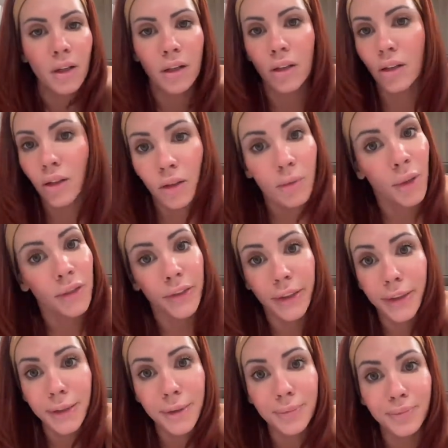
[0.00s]
girl, my
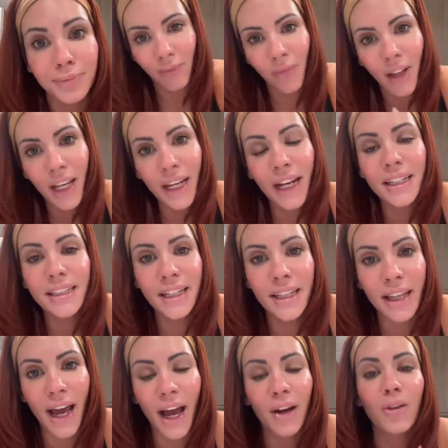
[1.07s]
face. And I did
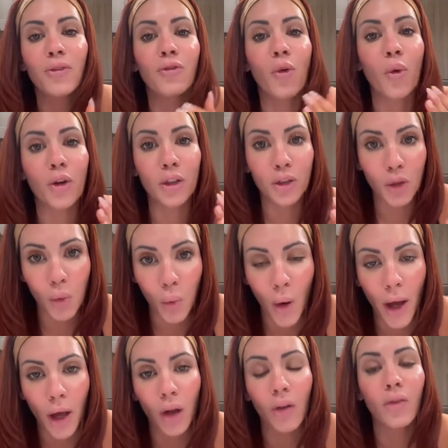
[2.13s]
that for
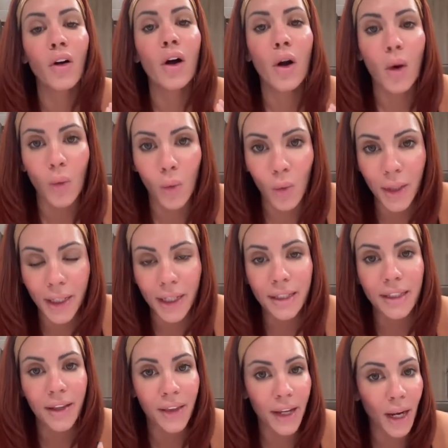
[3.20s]
12 weeks,
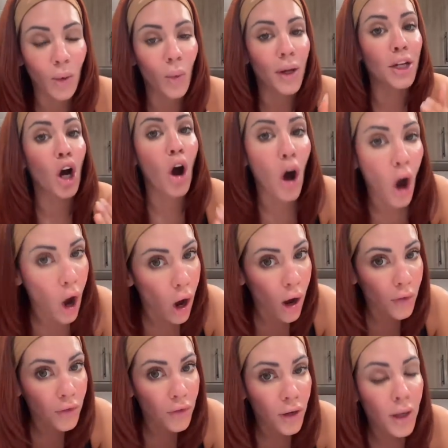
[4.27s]
and then I went
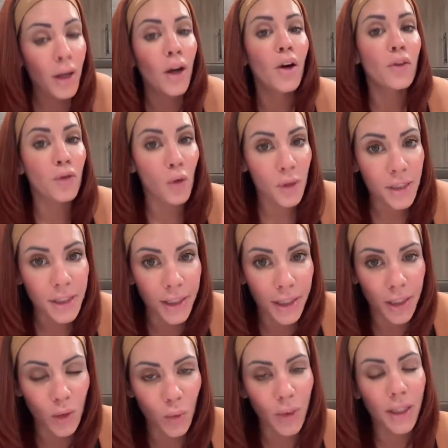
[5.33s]
off for
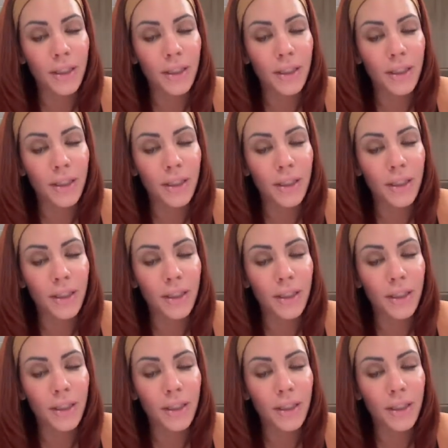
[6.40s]
6 weeks.